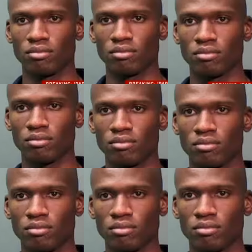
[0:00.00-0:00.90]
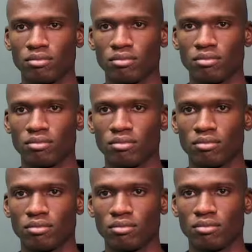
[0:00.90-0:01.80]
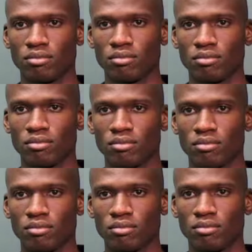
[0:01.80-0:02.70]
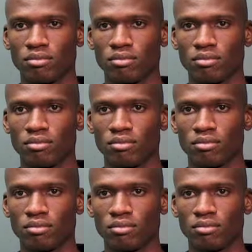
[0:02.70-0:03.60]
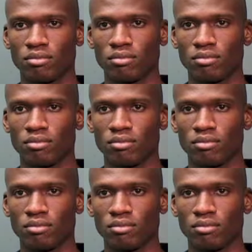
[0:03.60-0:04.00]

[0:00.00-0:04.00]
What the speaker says: (silent)